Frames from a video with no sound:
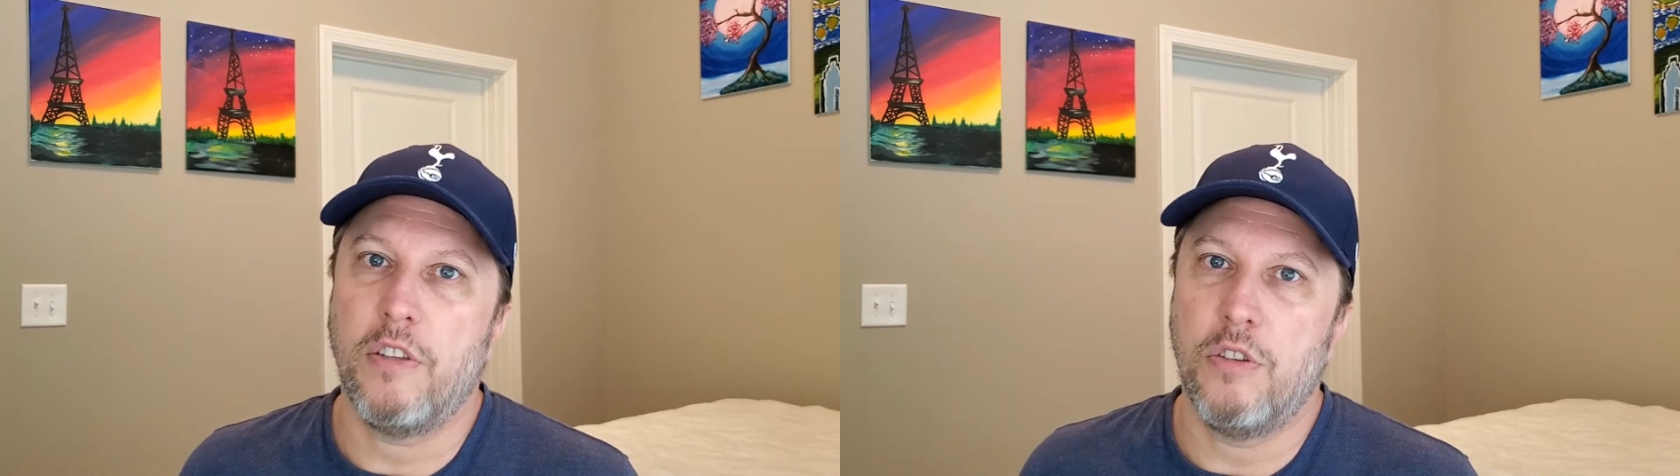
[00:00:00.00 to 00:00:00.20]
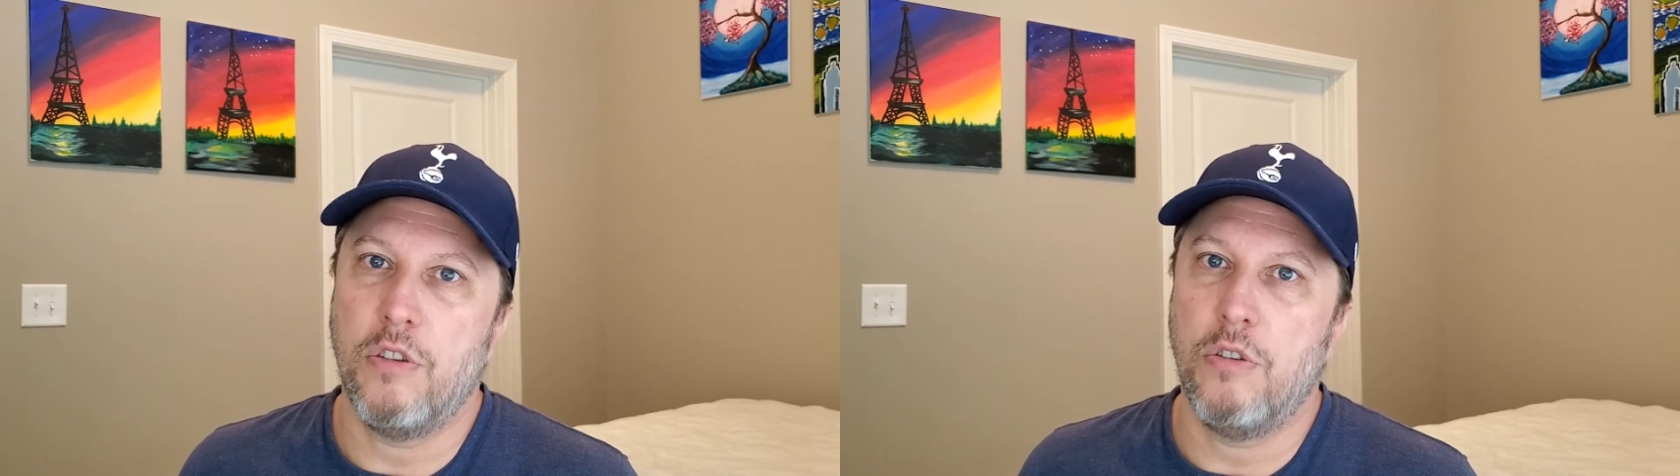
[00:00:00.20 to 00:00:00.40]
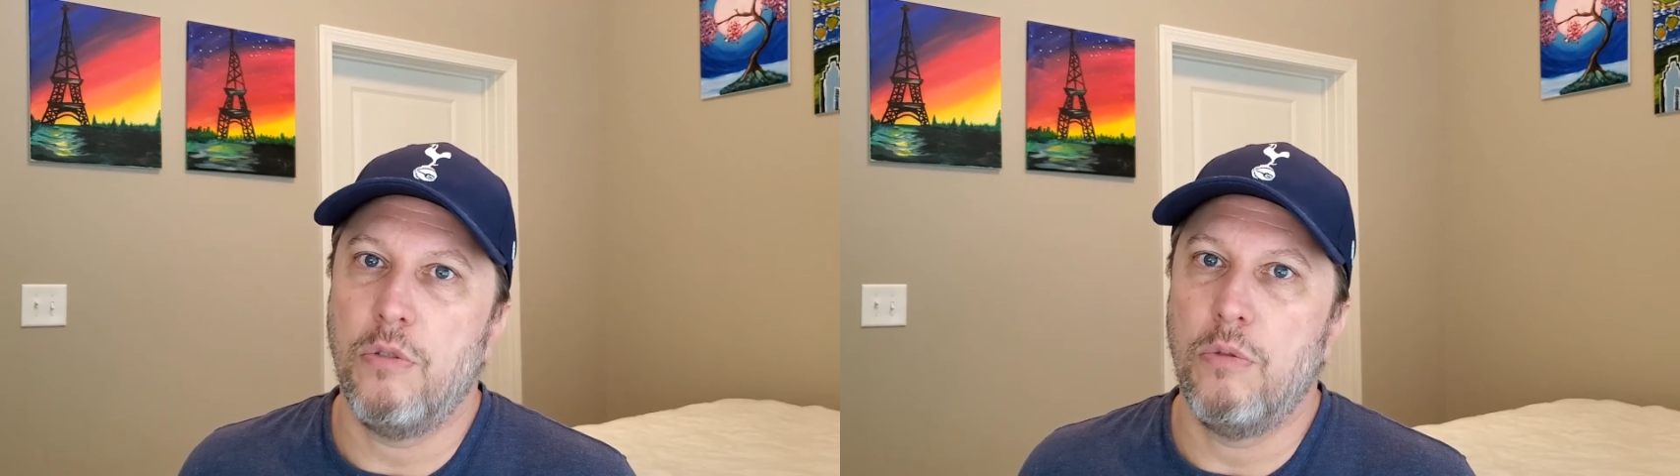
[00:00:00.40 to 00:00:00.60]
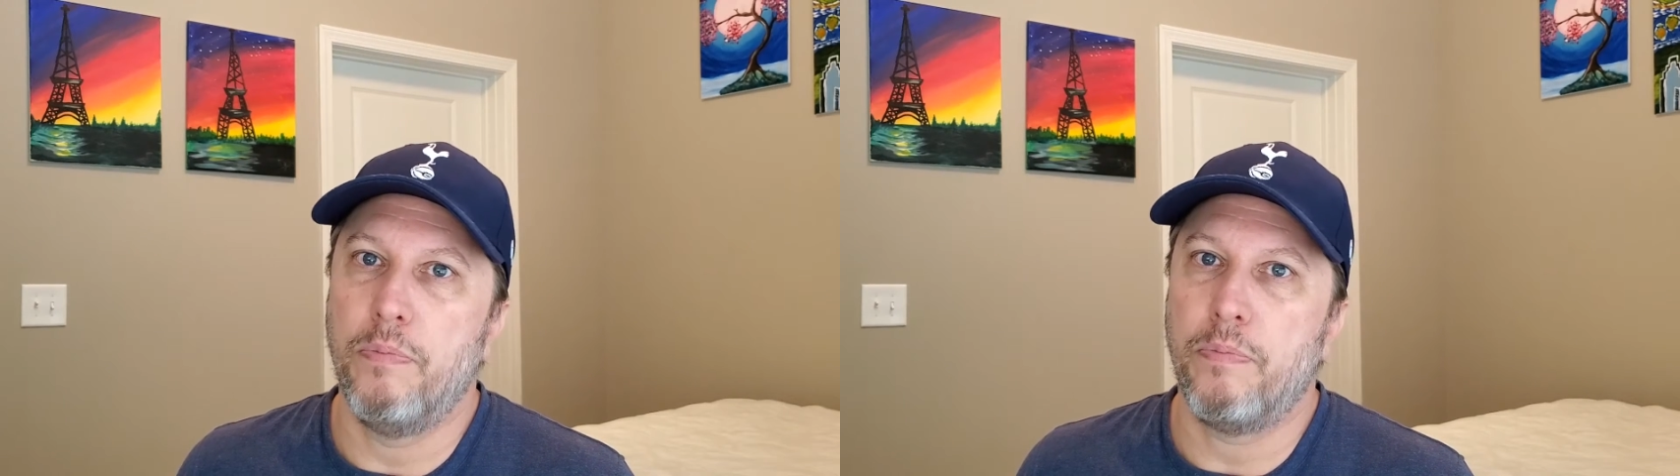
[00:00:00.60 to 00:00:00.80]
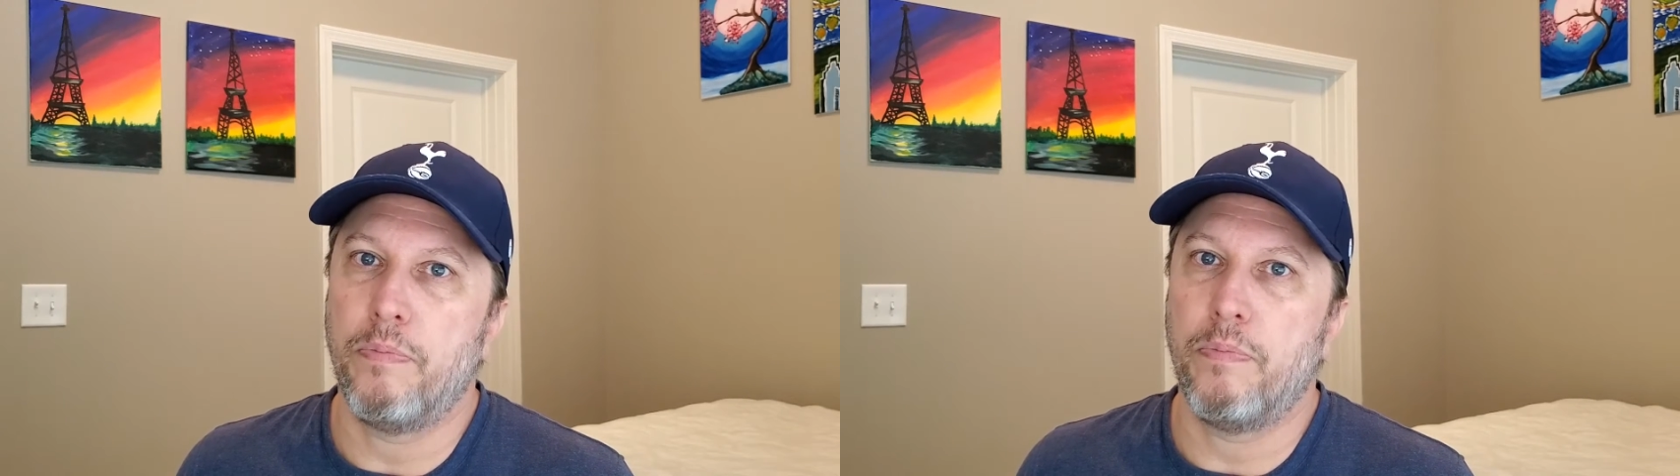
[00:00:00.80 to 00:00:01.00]
to
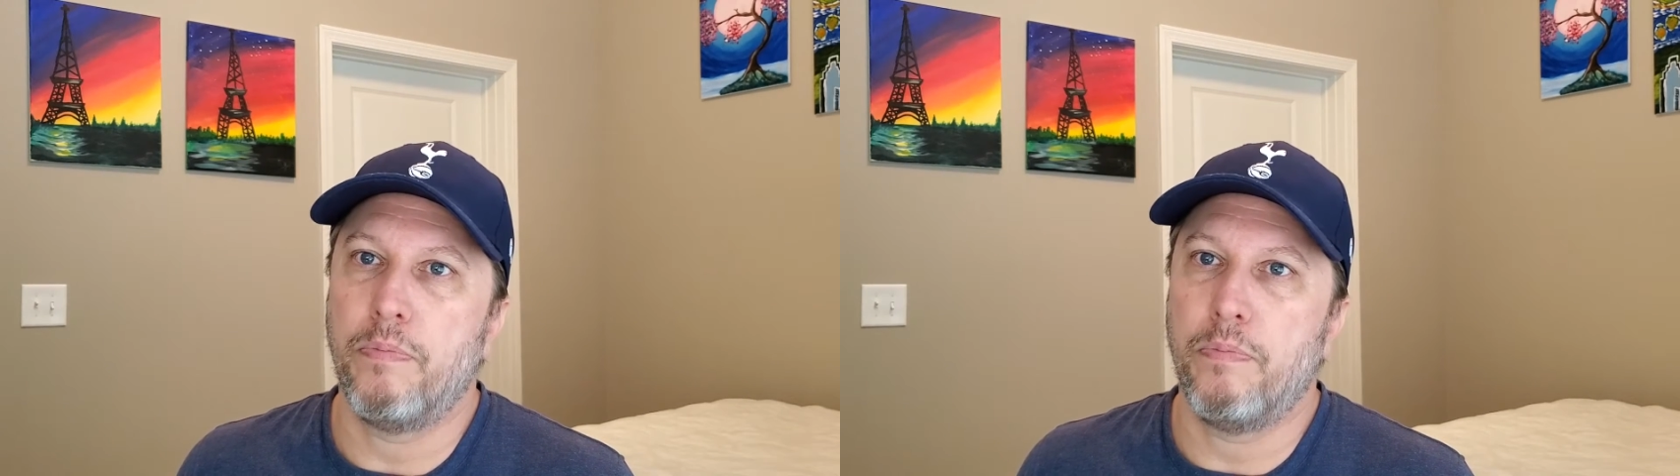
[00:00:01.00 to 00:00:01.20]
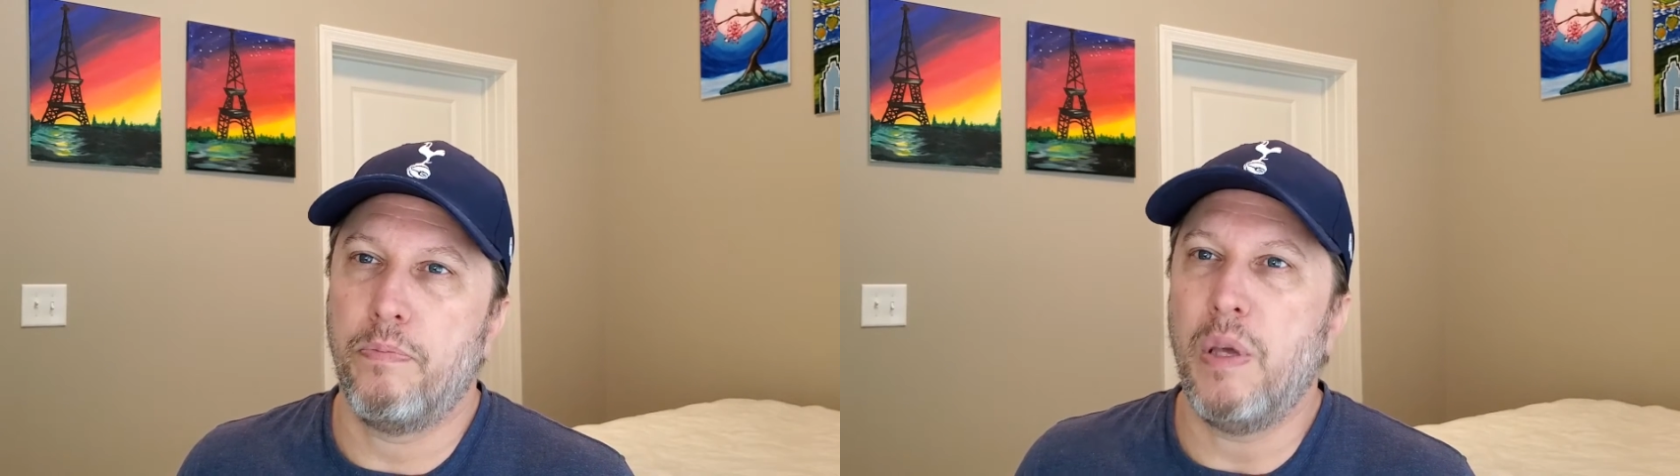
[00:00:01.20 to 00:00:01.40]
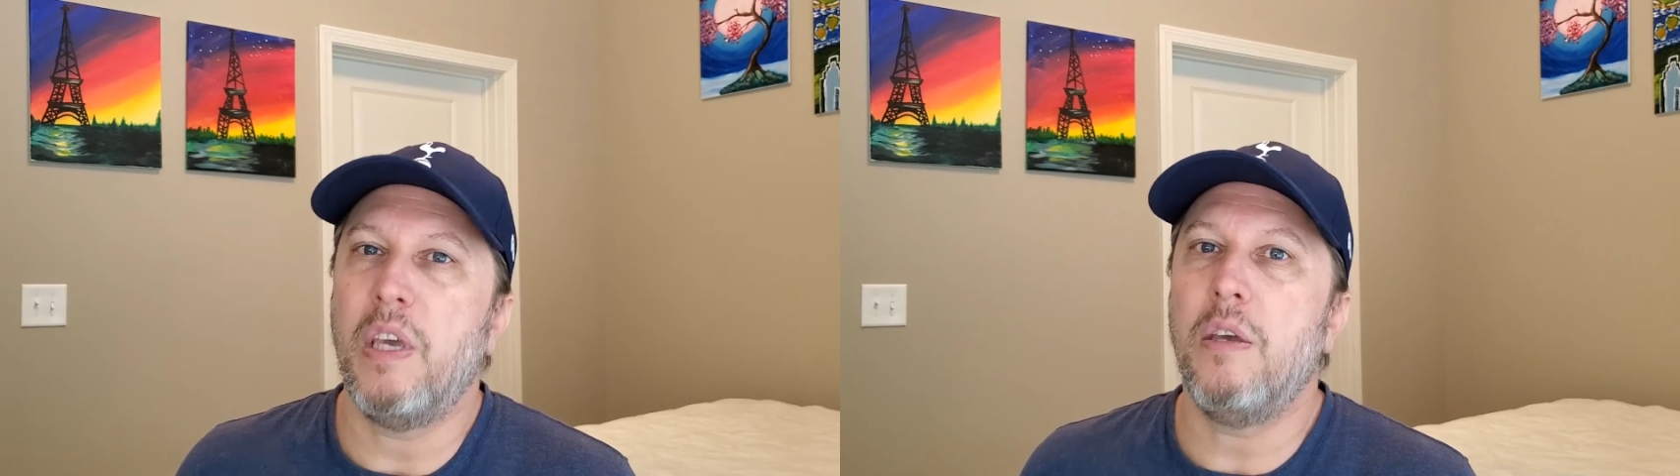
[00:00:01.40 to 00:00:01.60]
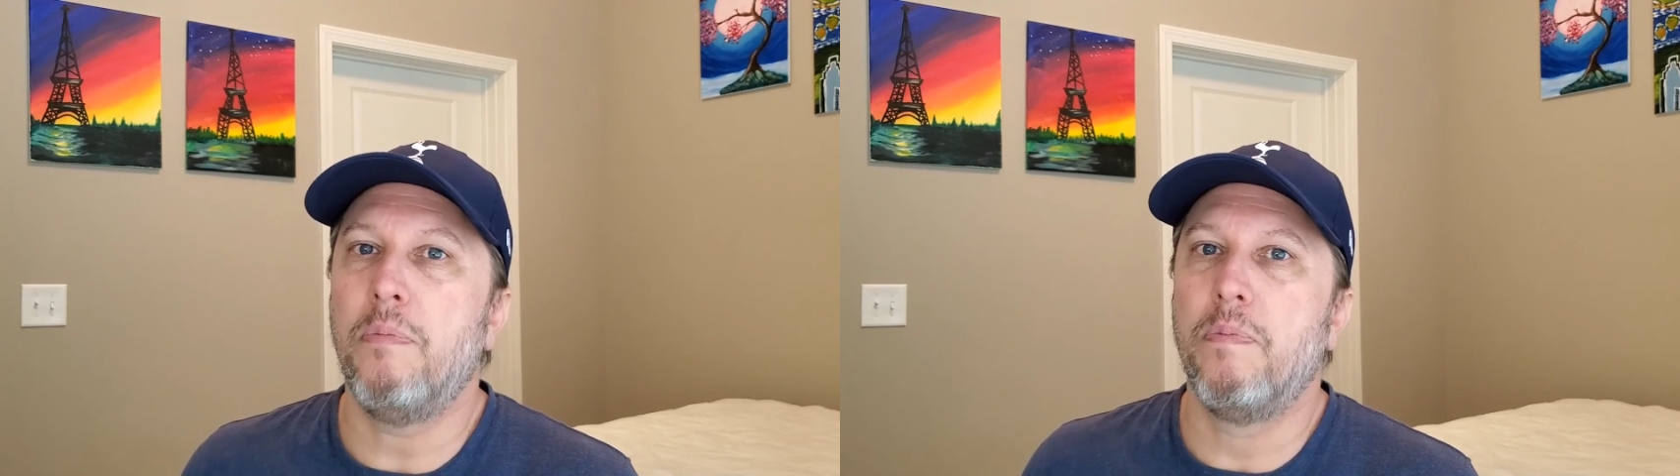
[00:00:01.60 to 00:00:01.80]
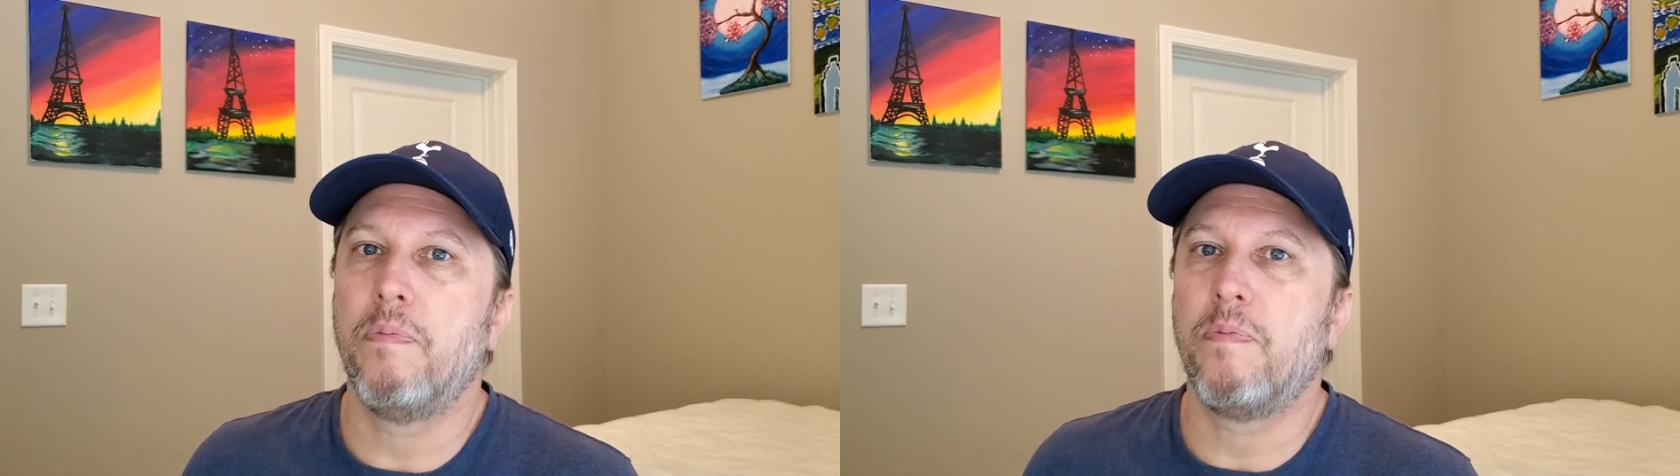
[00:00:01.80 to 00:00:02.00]
be